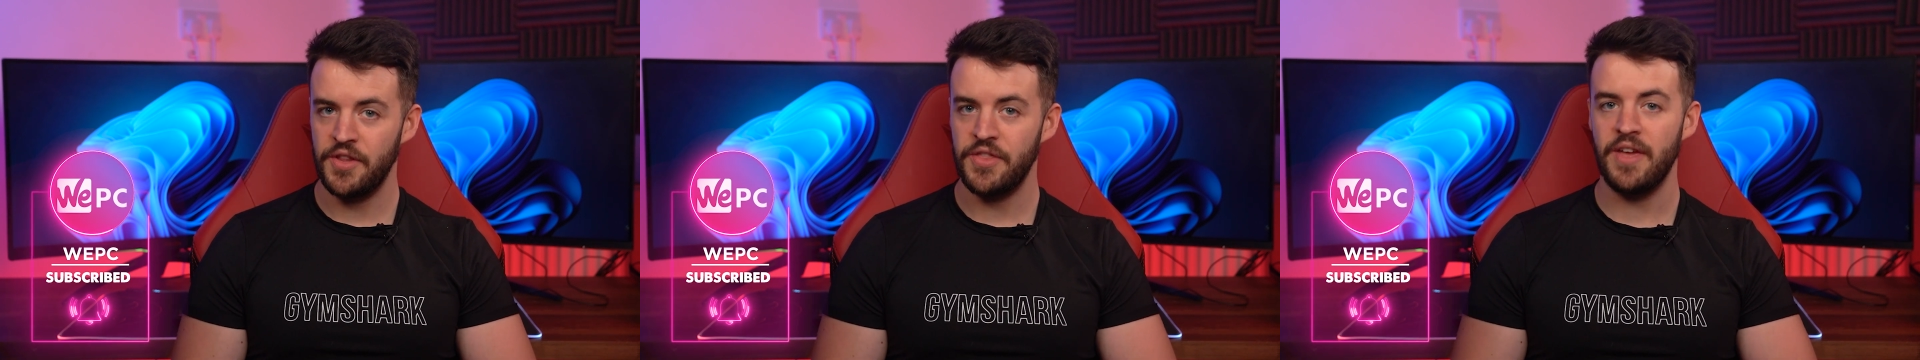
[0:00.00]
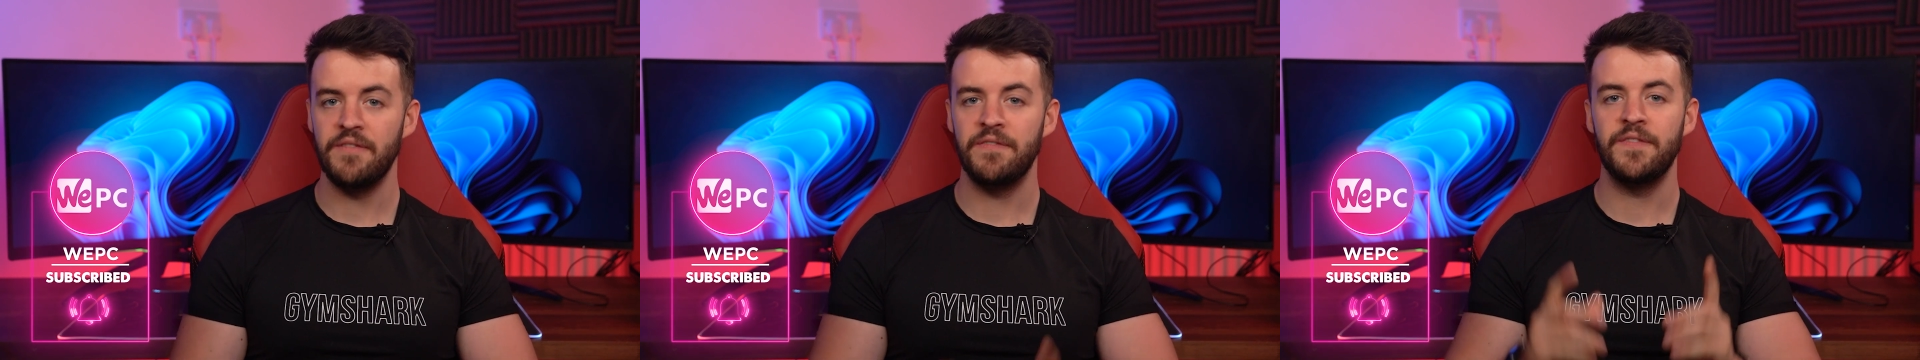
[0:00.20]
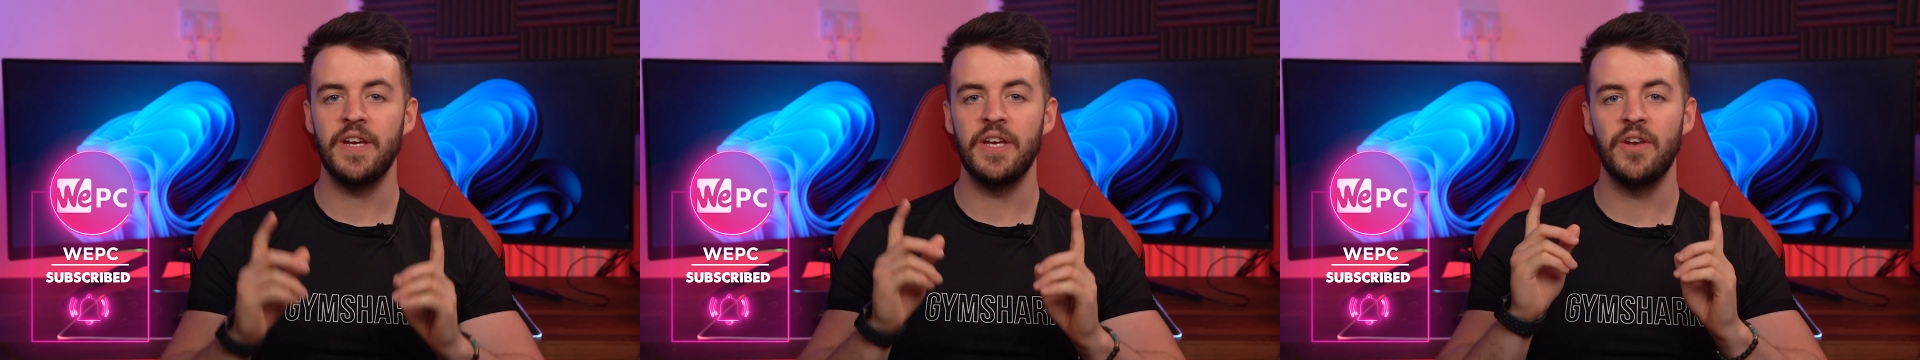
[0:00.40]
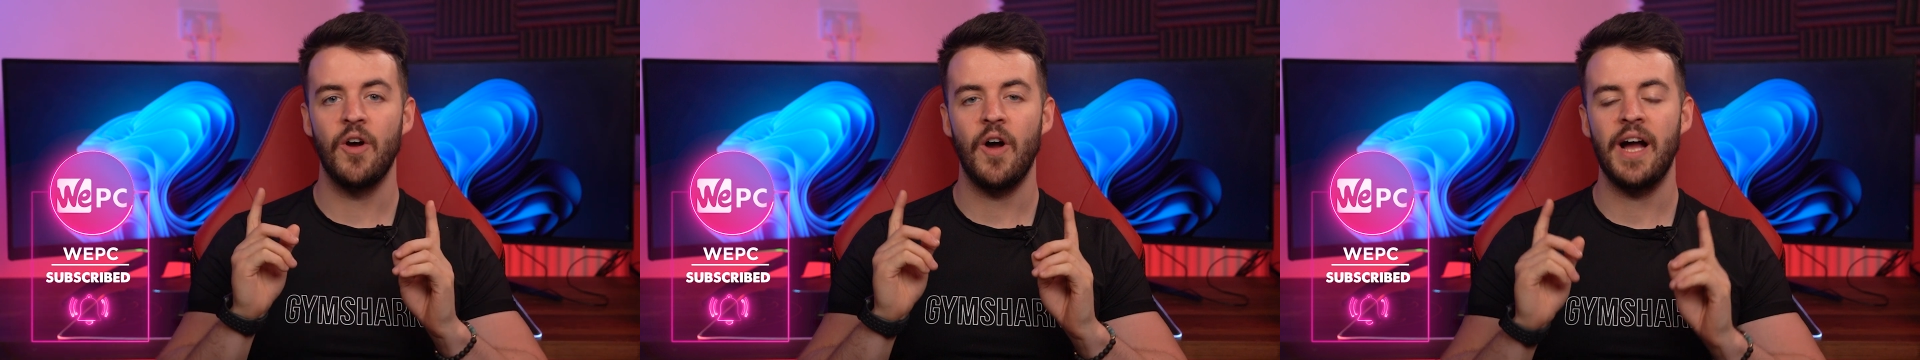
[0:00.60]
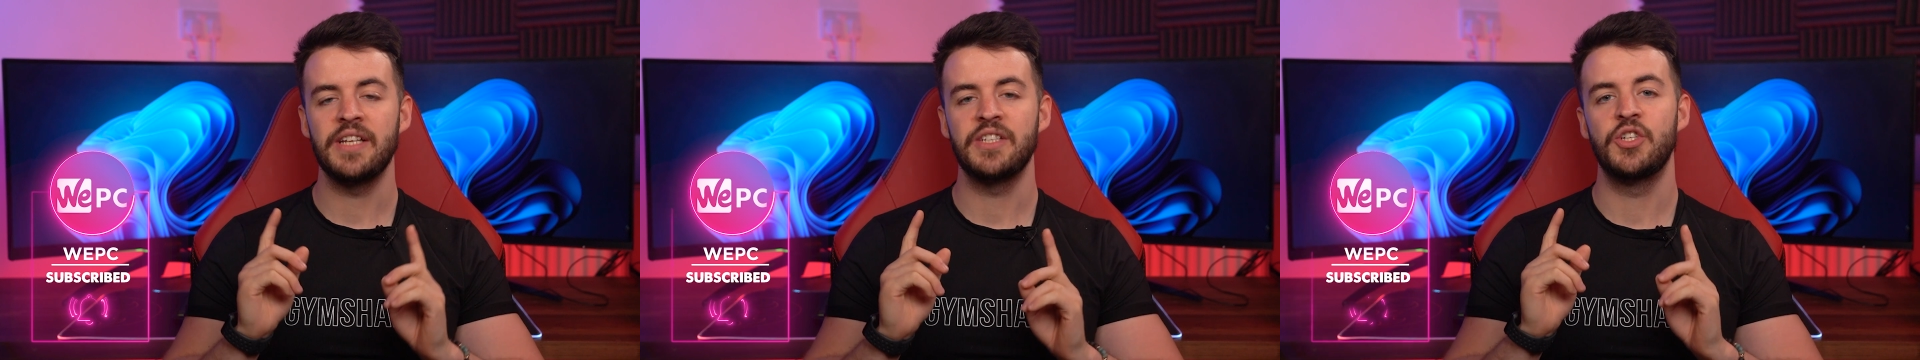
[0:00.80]
then fear
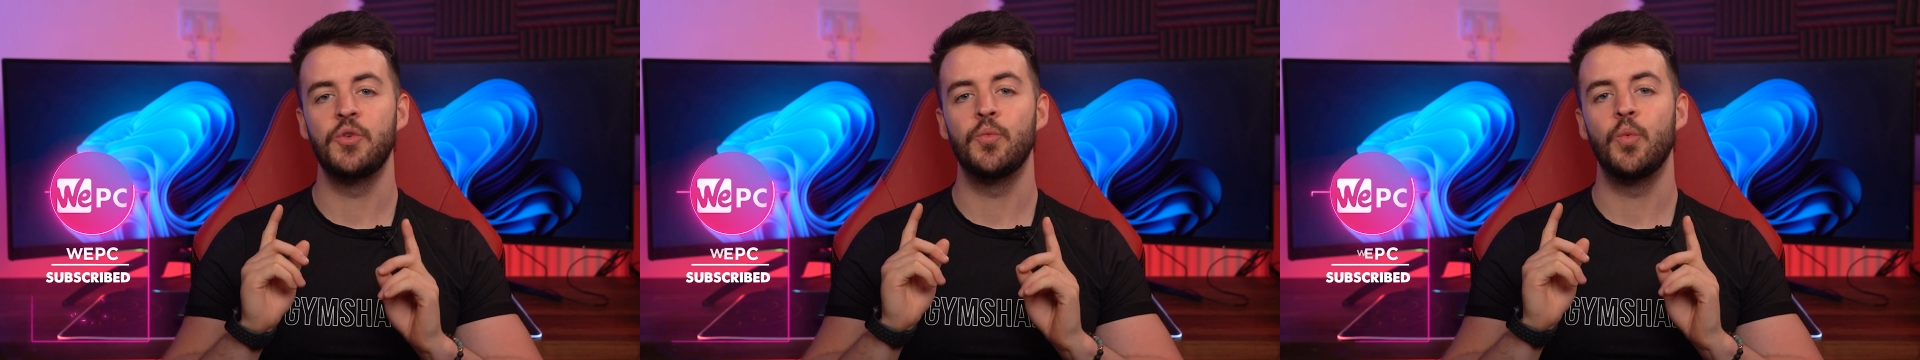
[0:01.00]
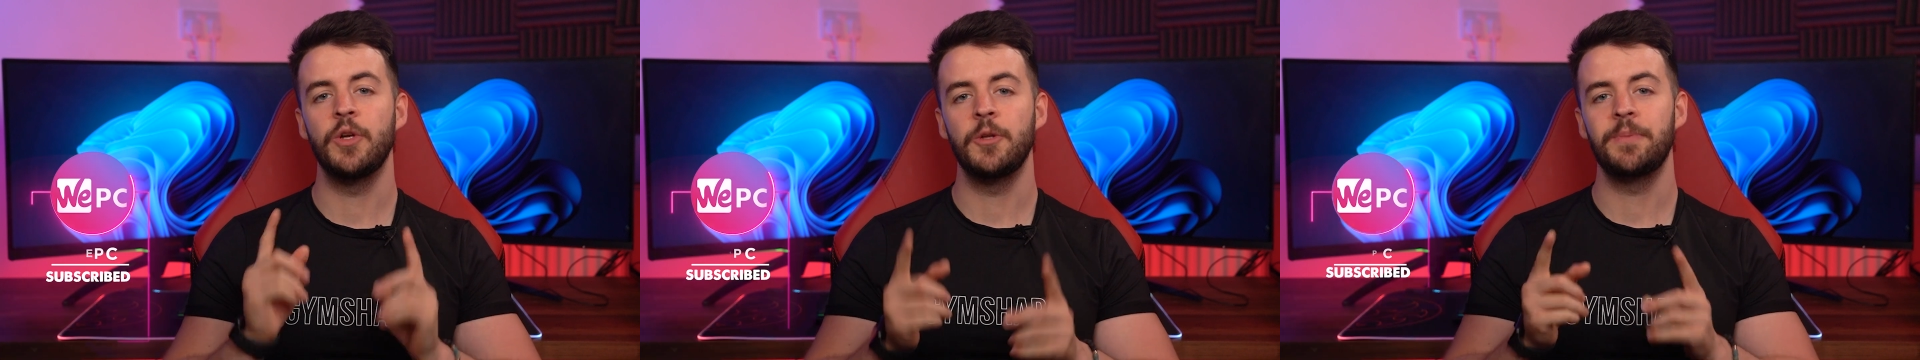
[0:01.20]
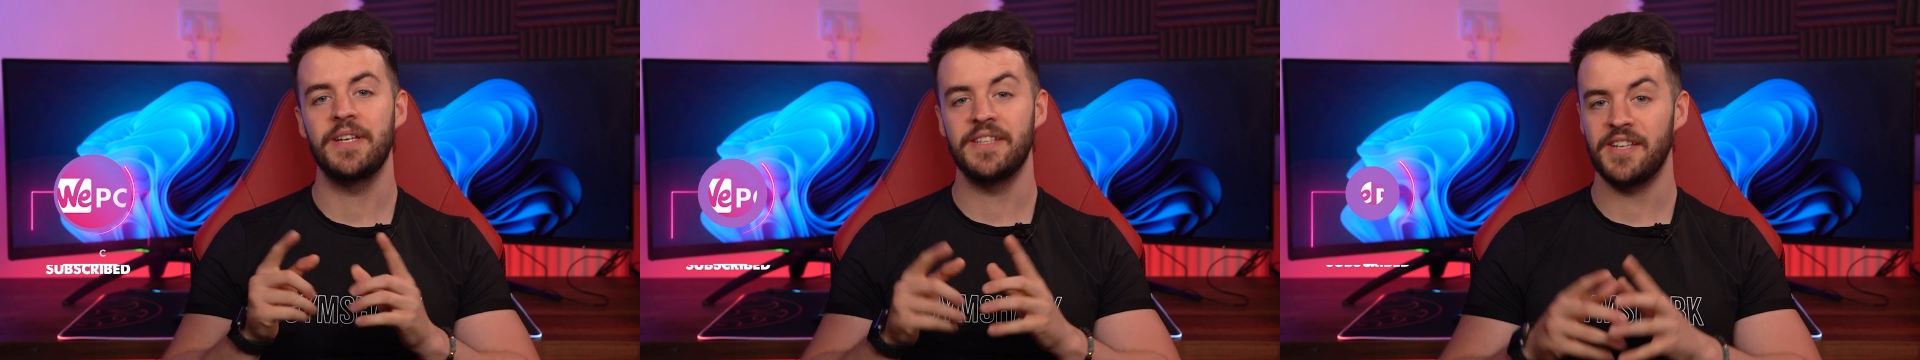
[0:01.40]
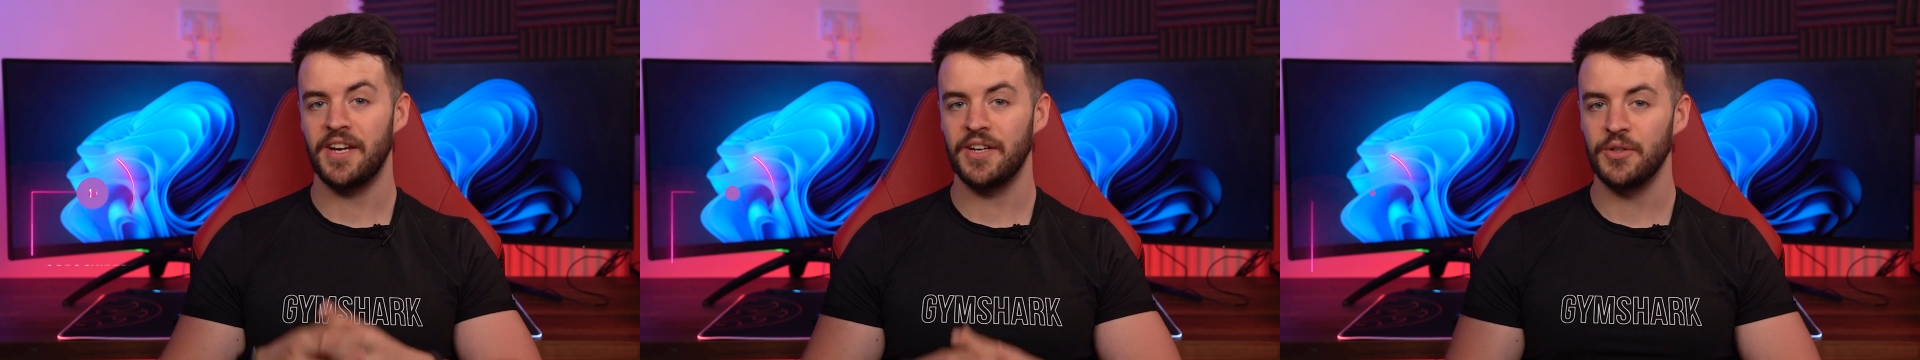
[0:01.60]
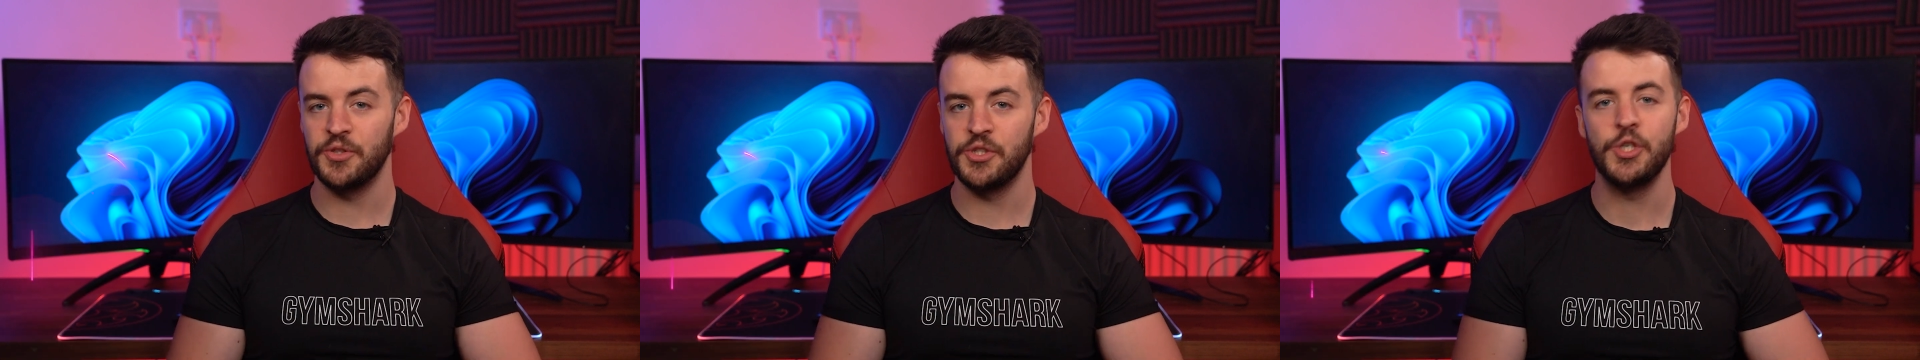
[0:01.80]
not, as you will be
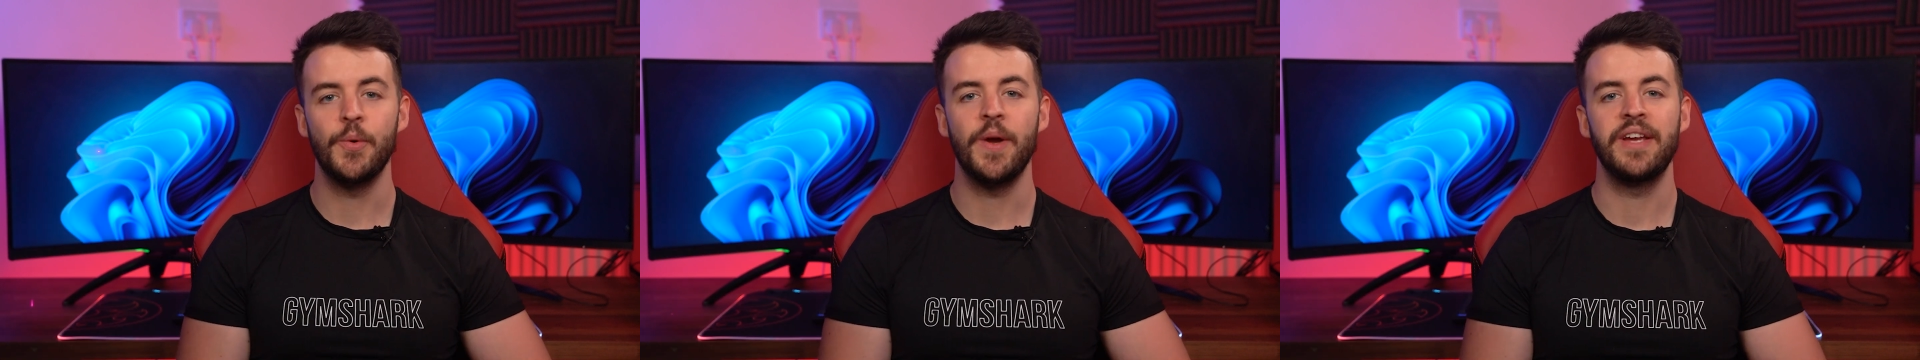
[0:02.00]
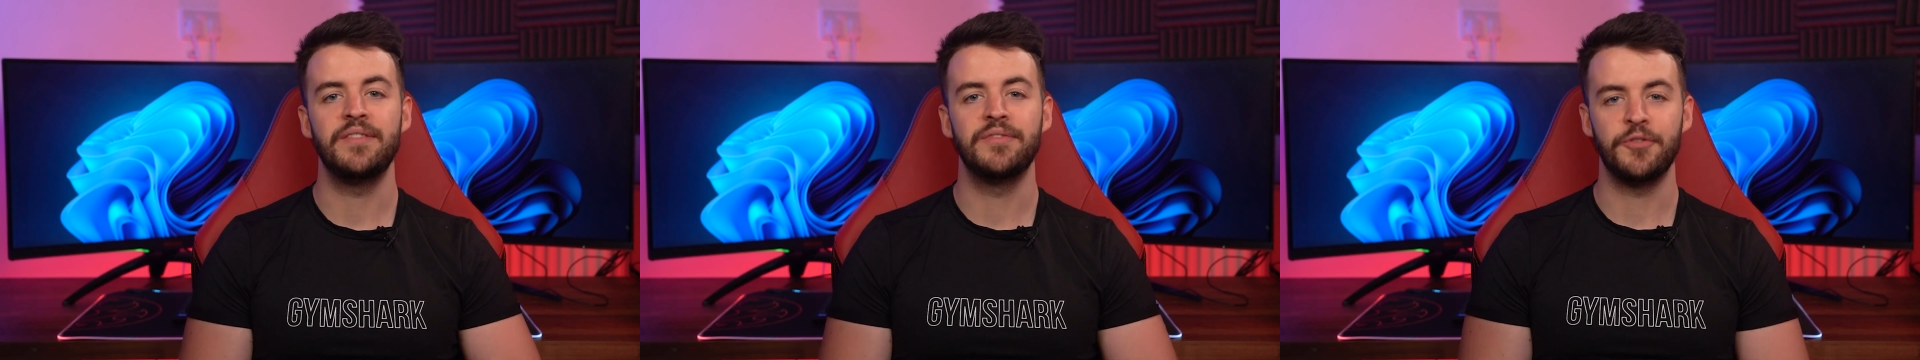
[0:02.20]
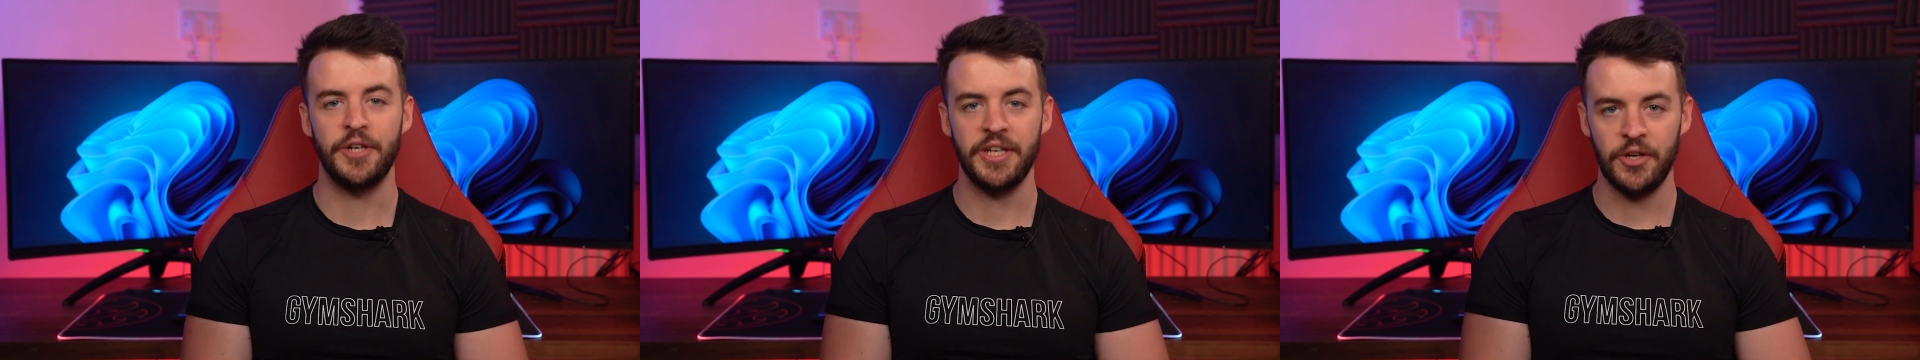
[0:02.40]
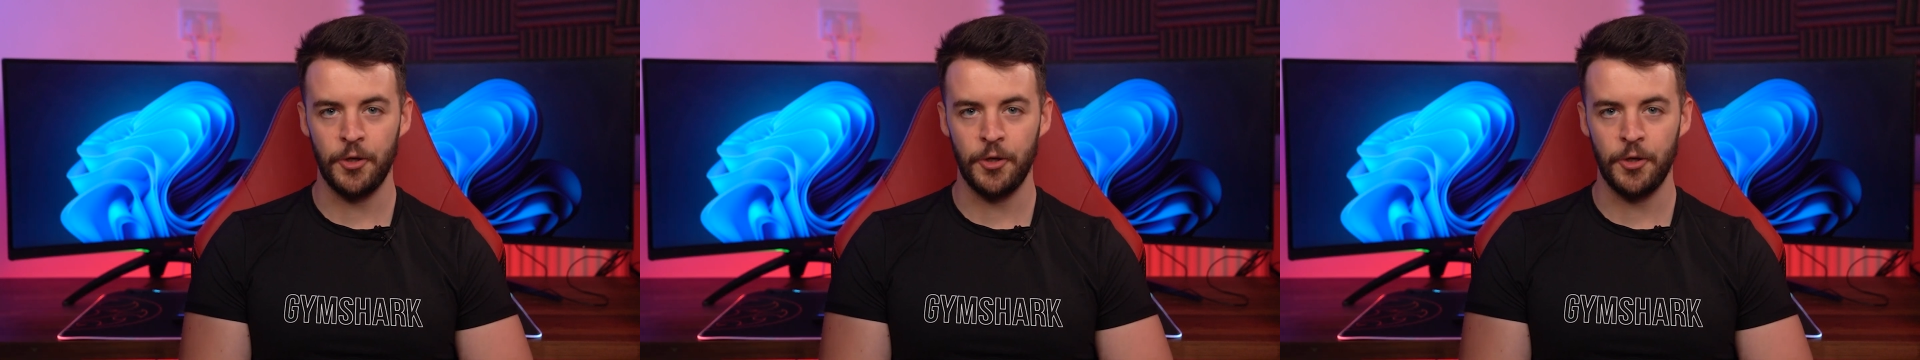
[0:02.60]
entitled to a free